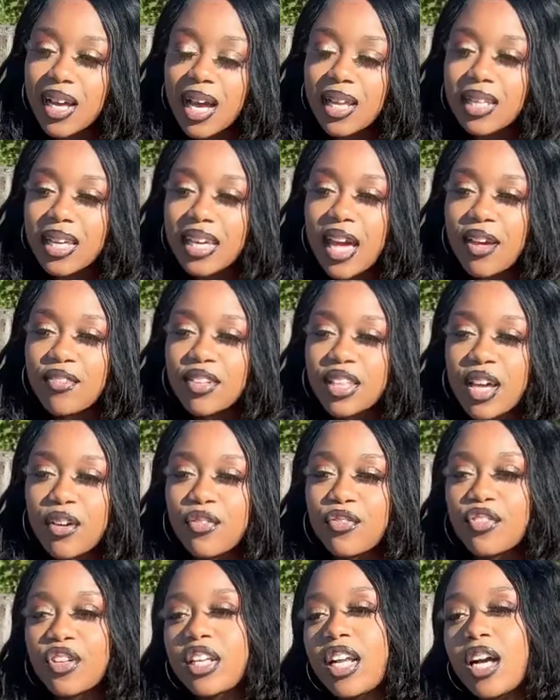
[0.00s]
I like having that
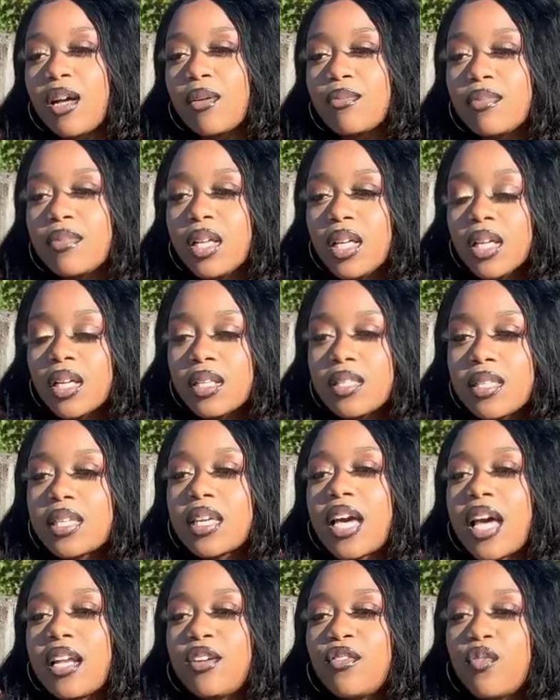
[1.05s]
freedom to
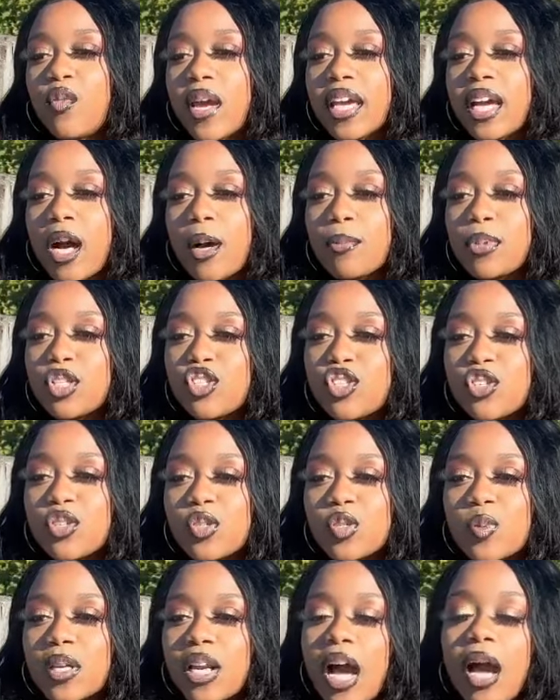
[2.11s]
kind of wake up and
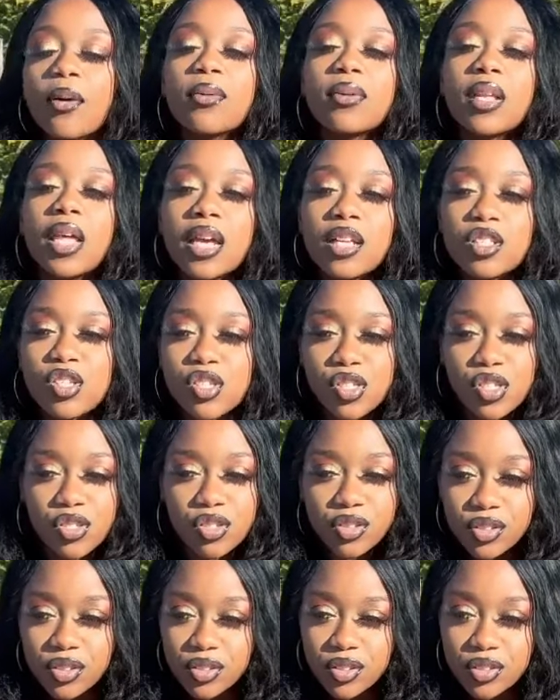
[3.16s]
choose what I would like to do.